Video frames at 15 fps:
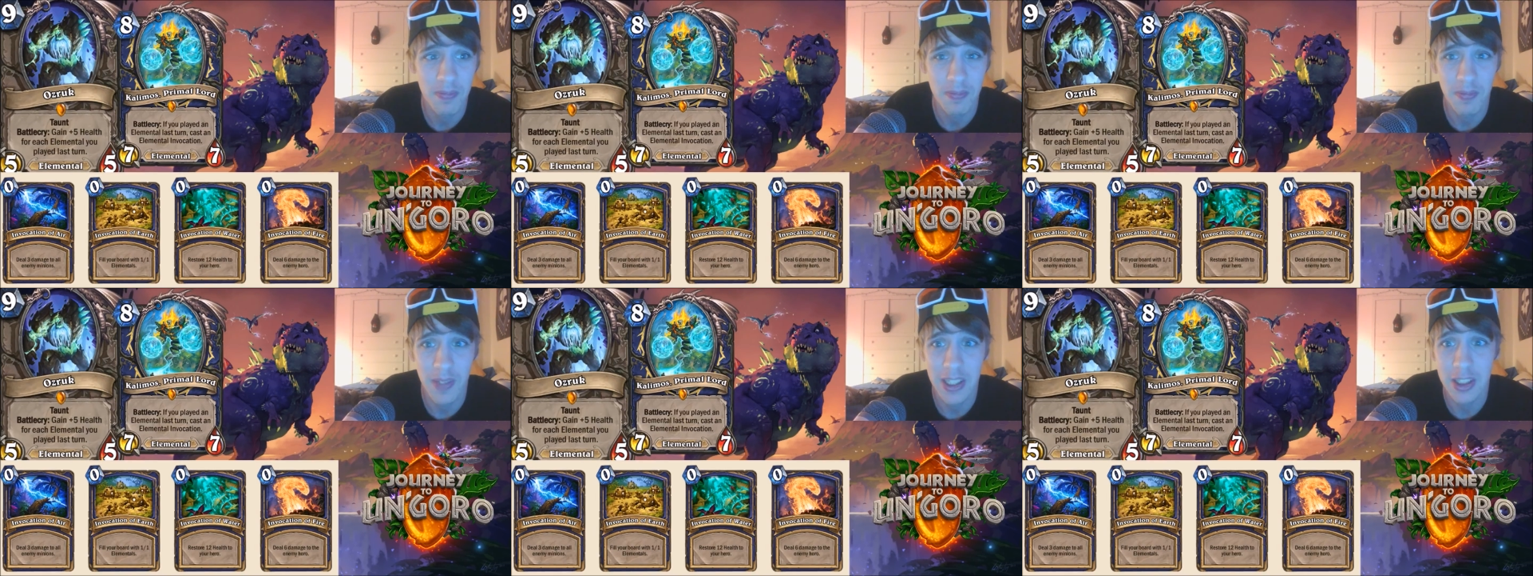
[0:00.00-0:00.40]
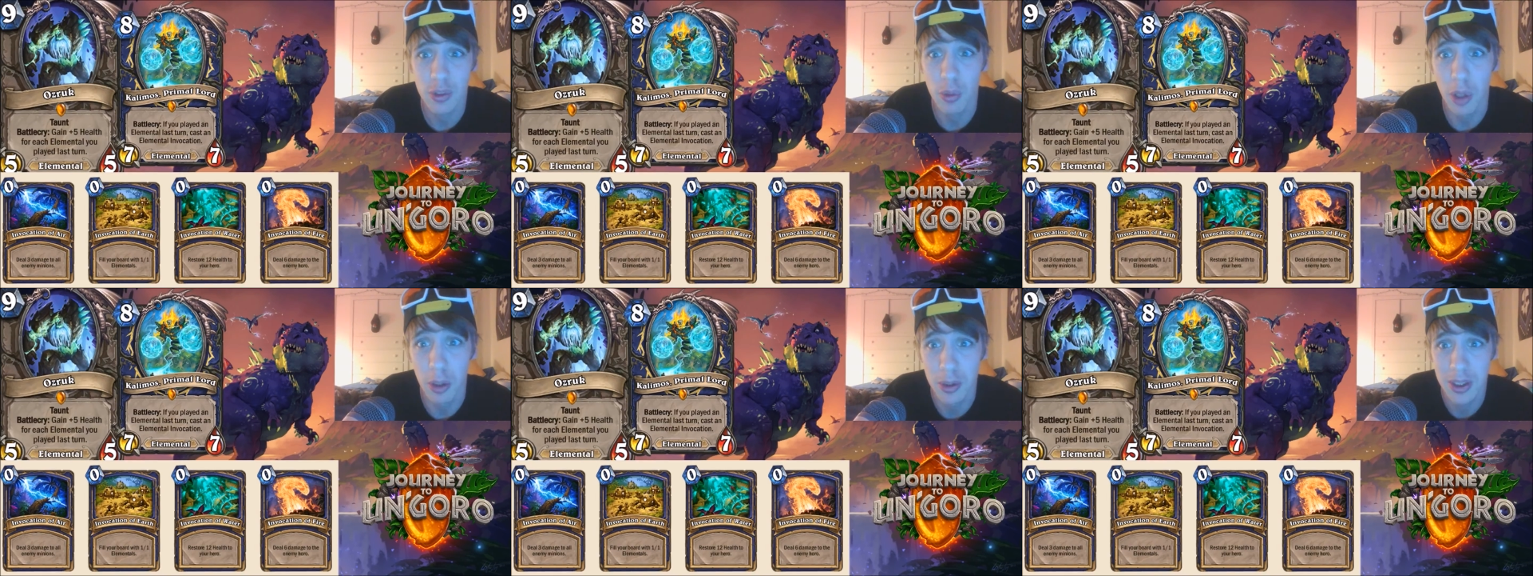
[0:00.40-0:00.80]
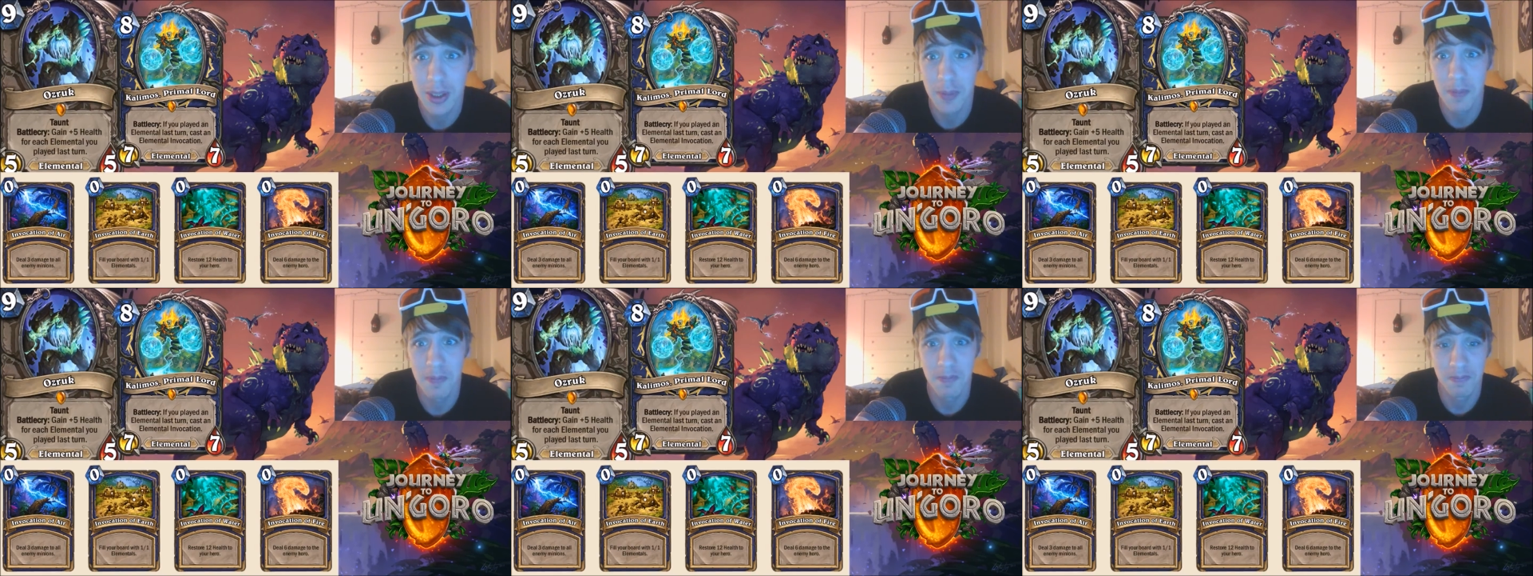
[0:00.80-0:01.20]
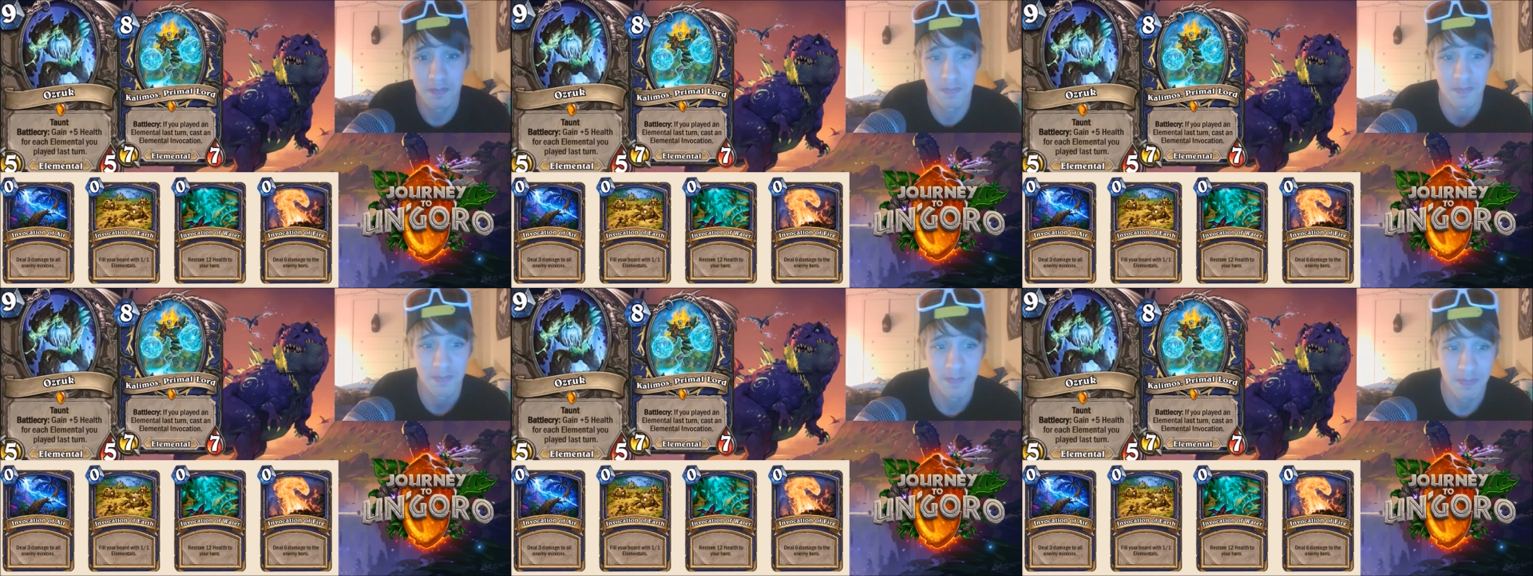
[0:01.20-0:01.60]
That's gross.
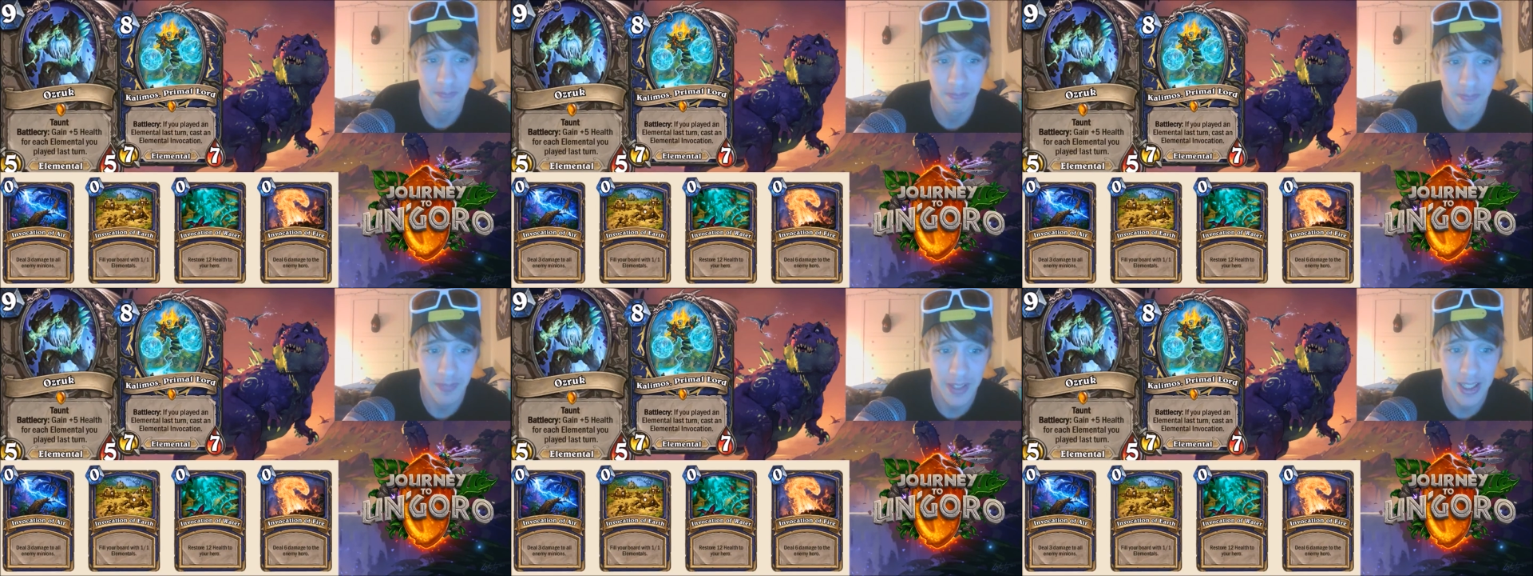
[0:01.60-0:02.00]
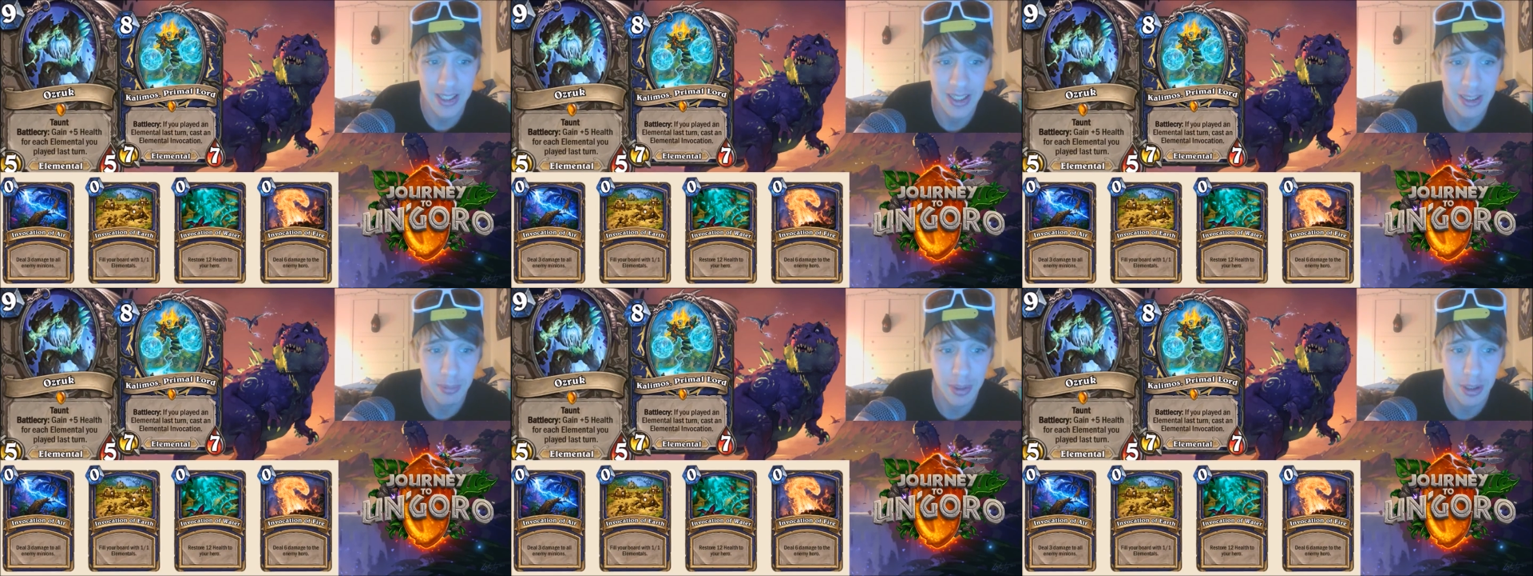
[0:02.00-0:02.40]
That is simply